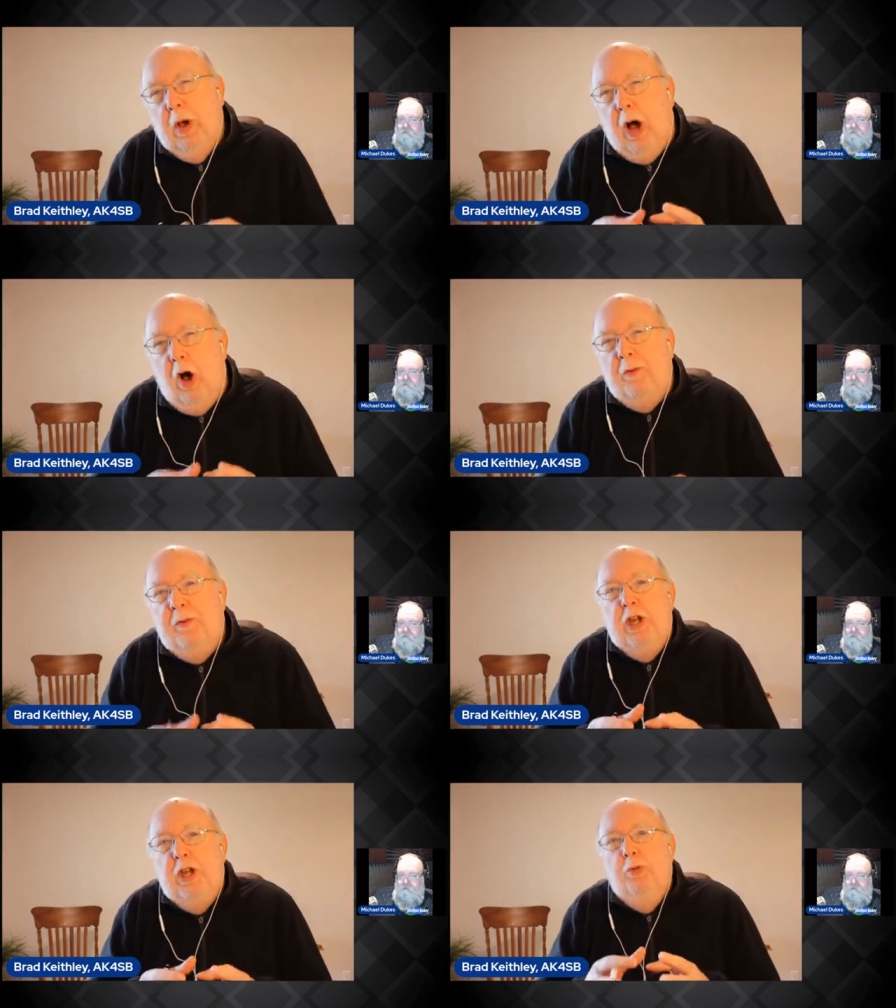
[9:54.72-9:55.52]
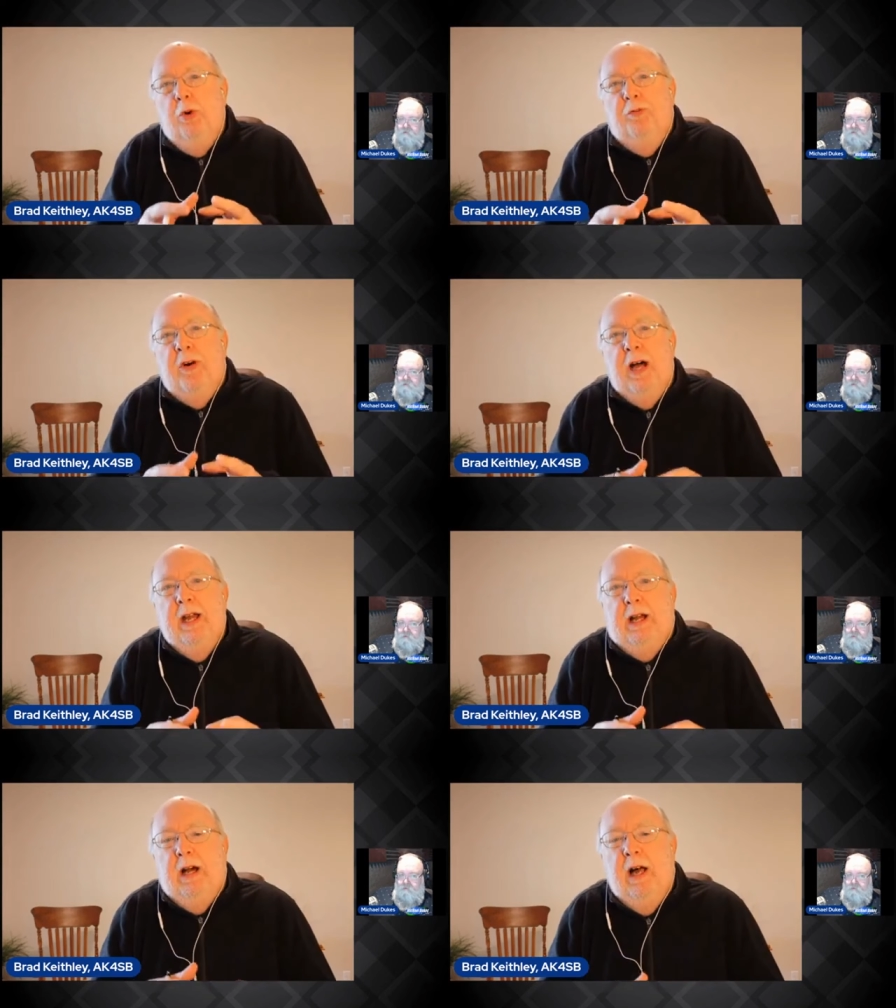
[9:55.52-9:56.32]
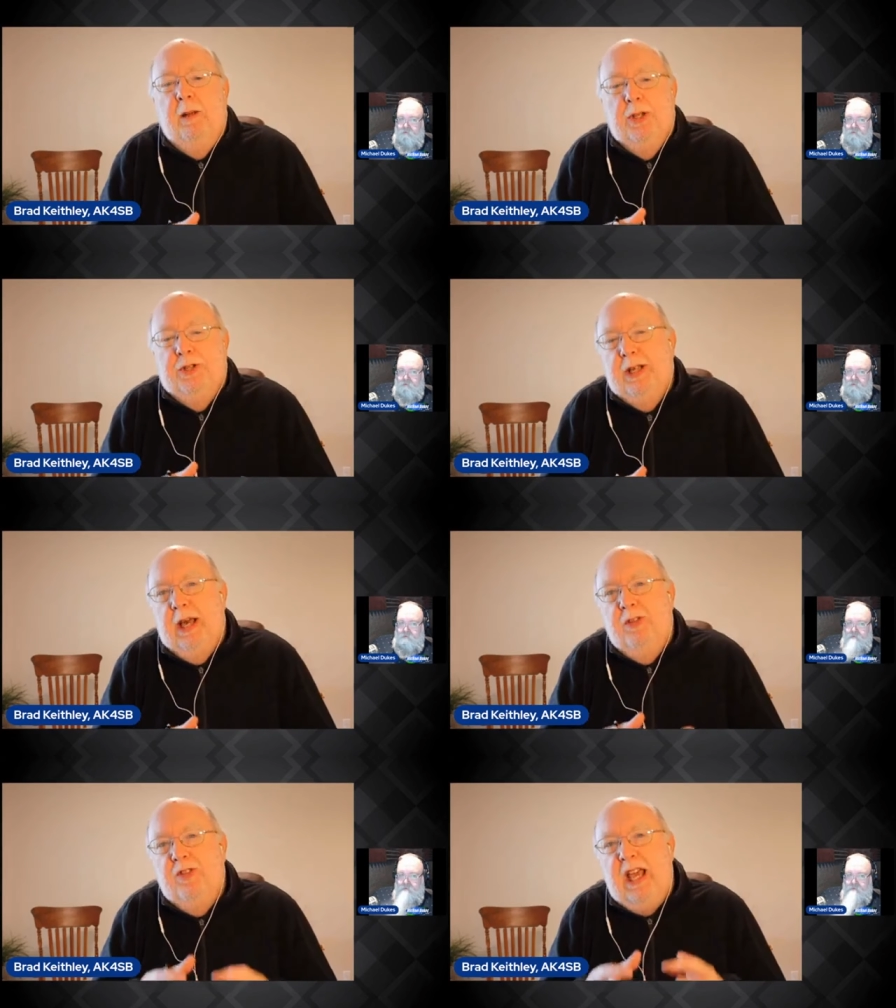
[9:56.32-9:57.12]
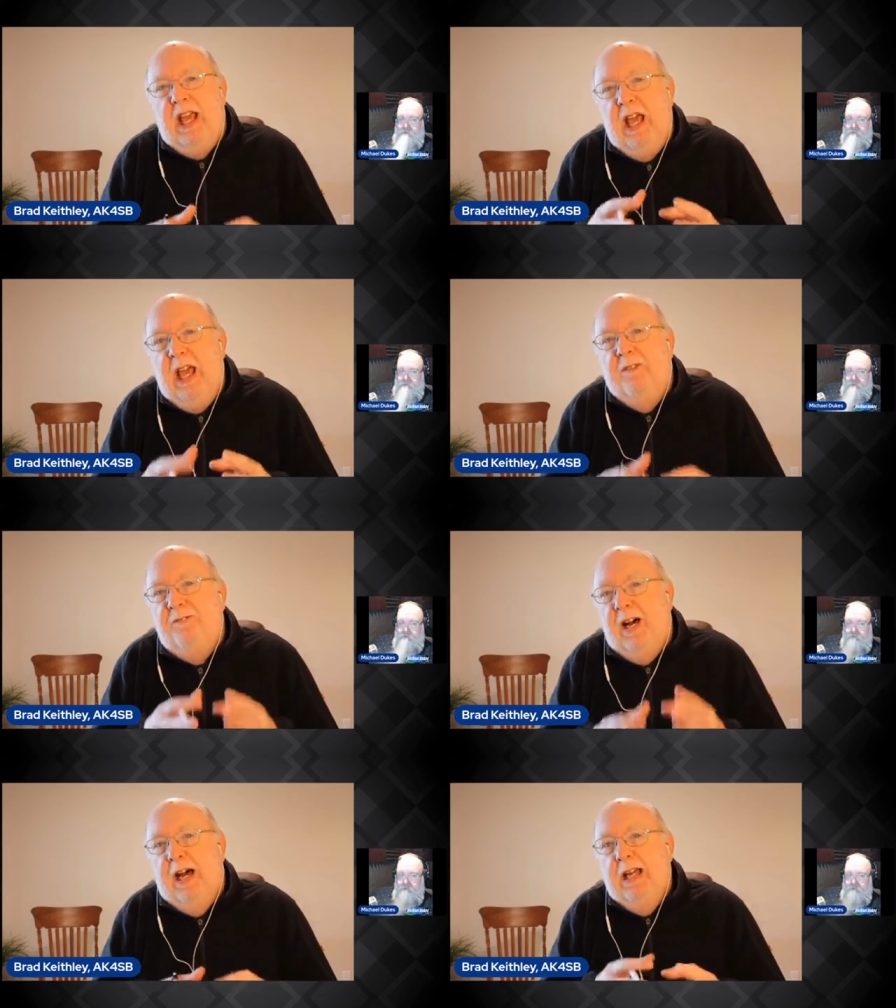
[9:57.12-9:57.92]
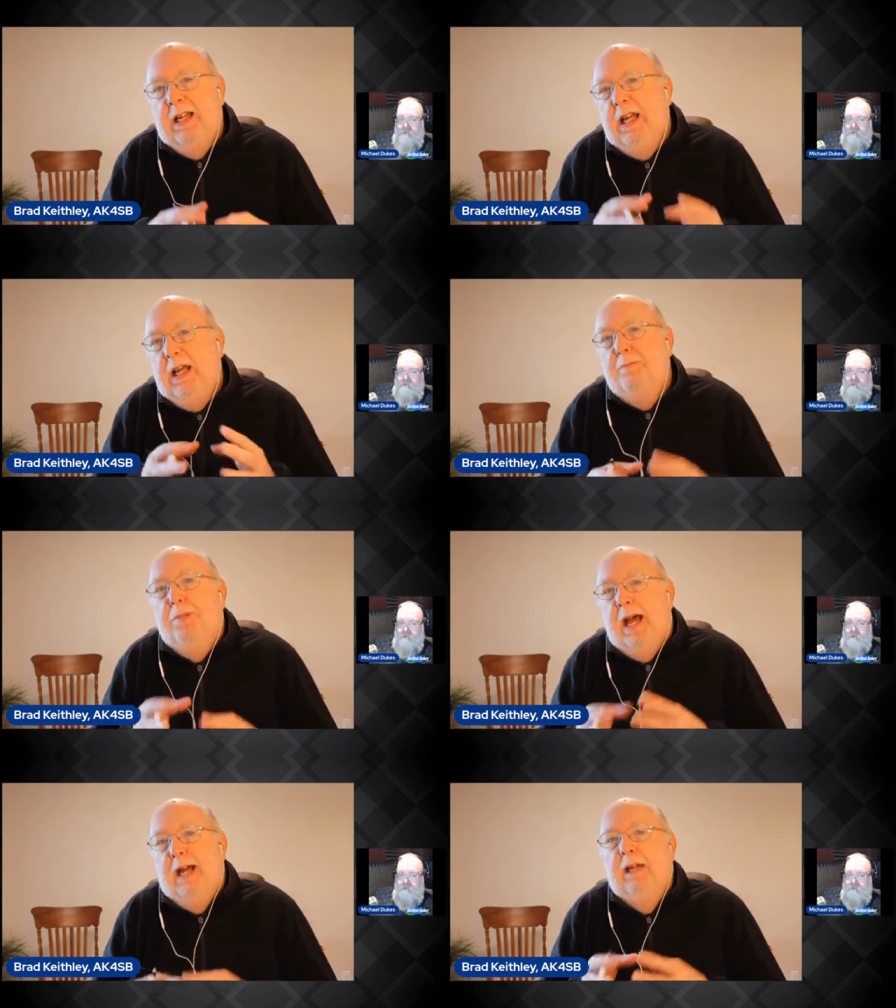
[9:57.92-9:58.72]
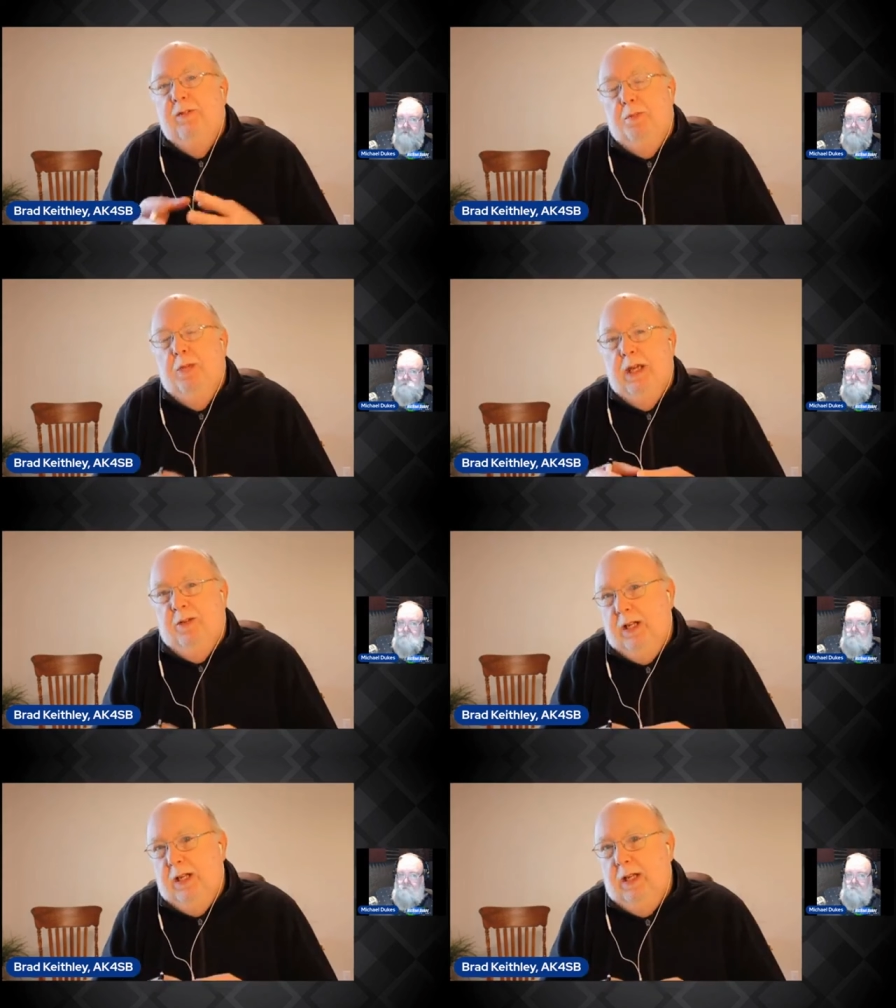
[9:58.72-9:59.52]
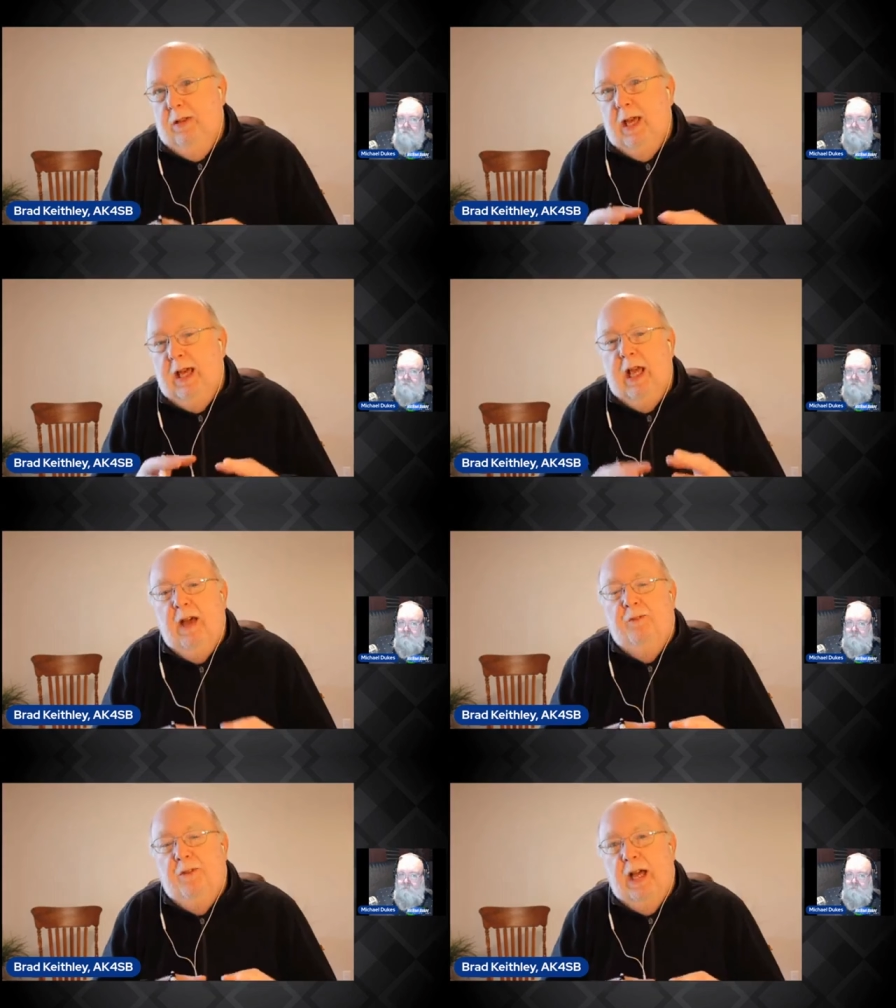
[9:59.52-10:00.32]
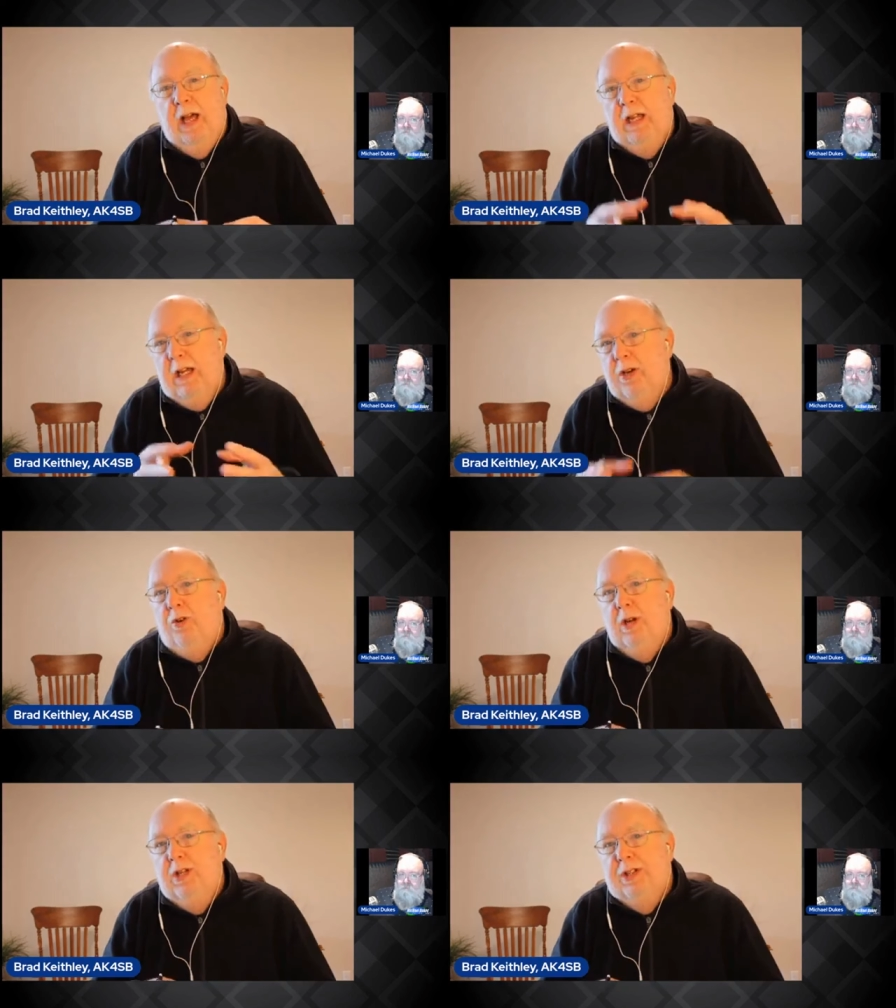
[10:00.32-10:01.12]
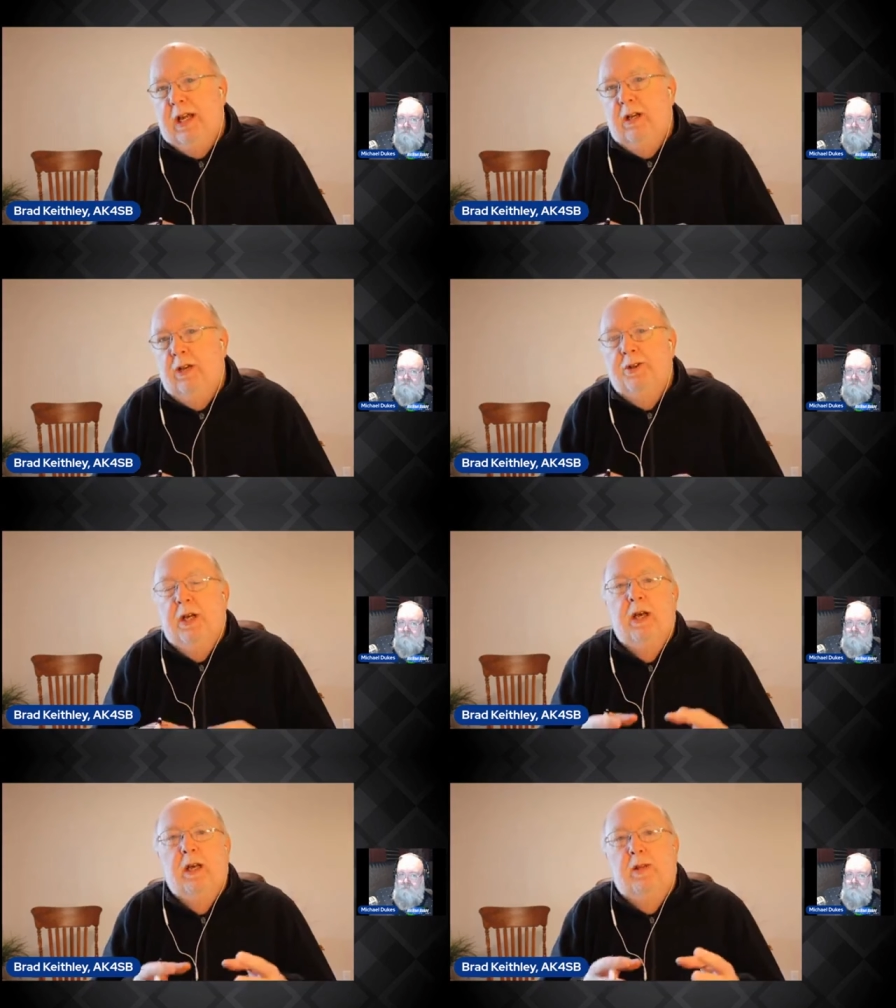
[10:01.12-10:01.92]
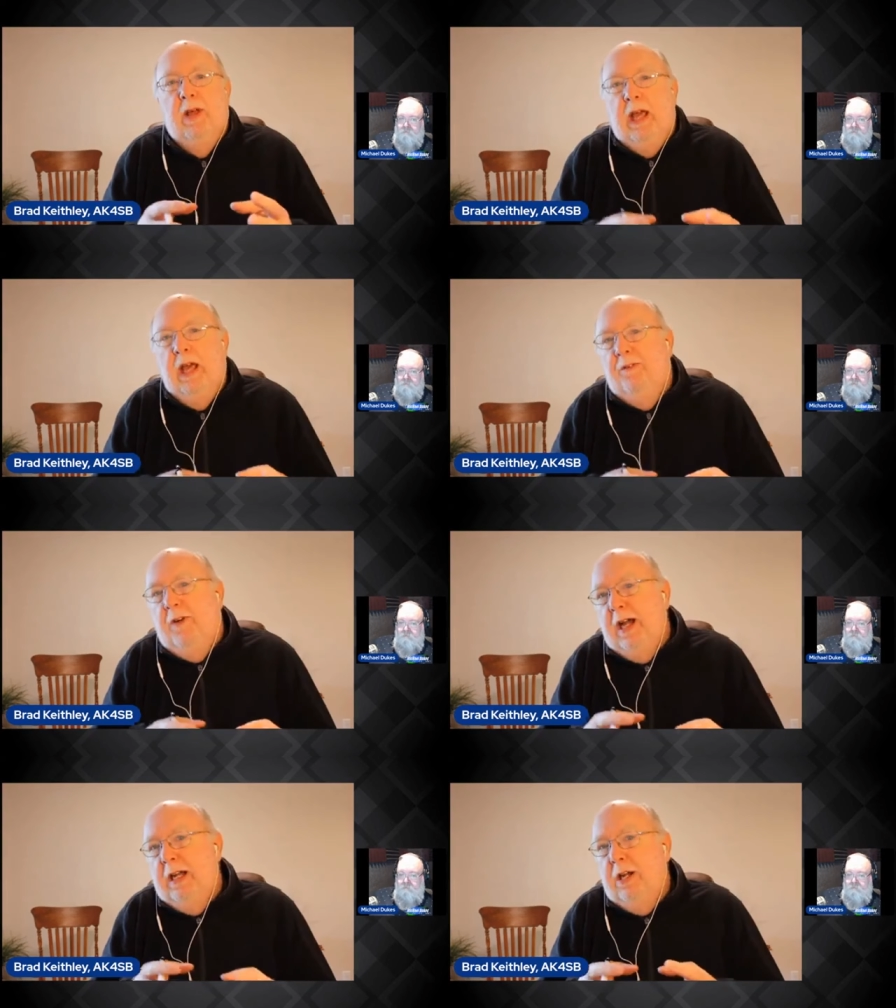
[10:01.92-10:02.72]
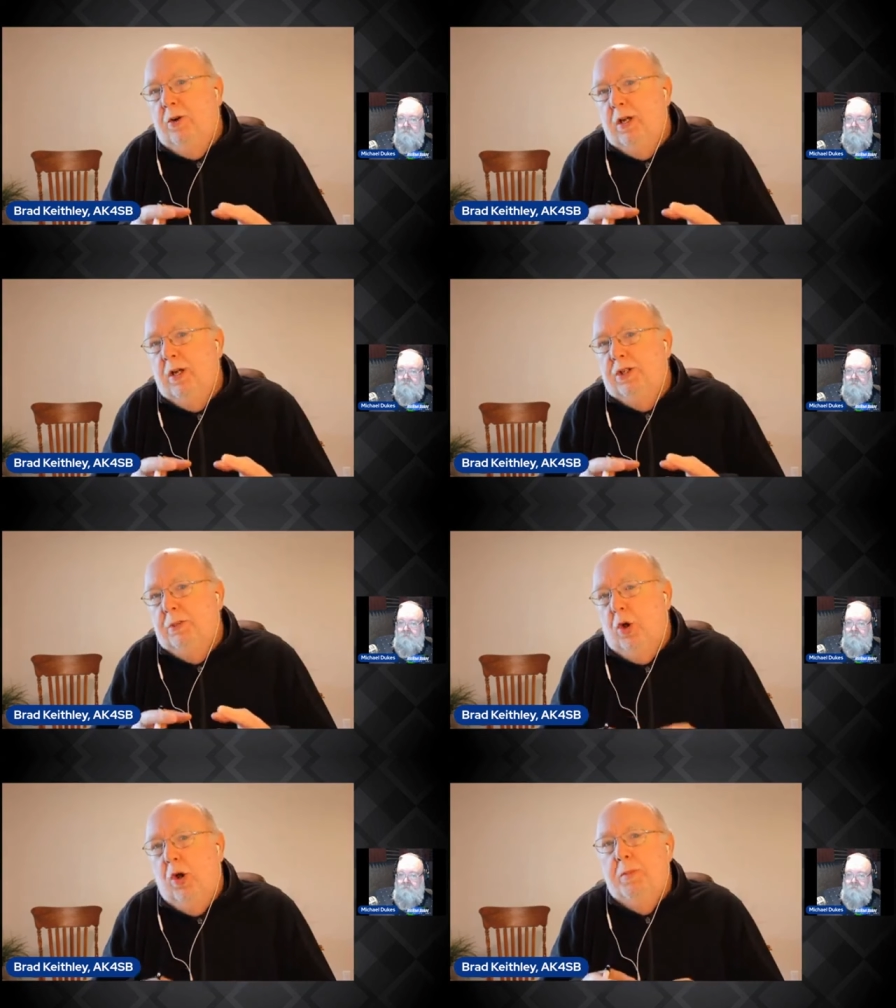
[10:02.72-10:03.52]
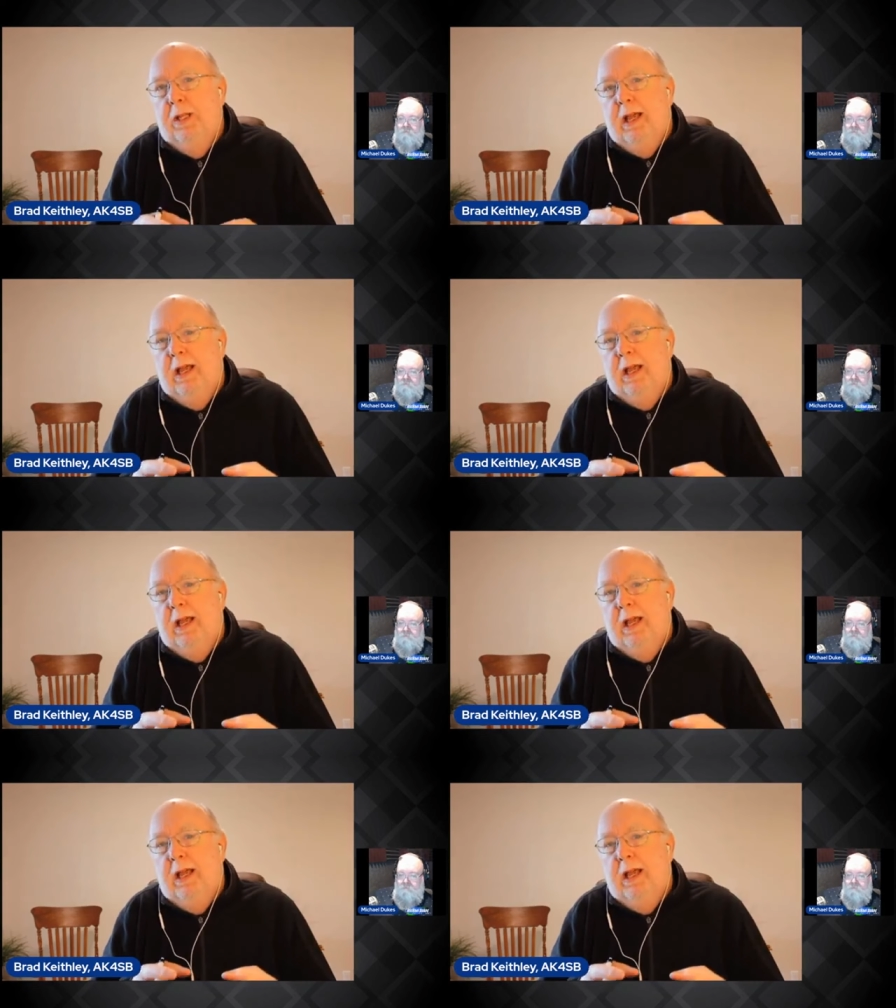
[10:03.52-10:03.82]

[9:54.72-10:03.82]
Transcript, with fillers: Often you will find economists say they can't find an impact of the P F D. They can't find increased sales. They can't find increased employment.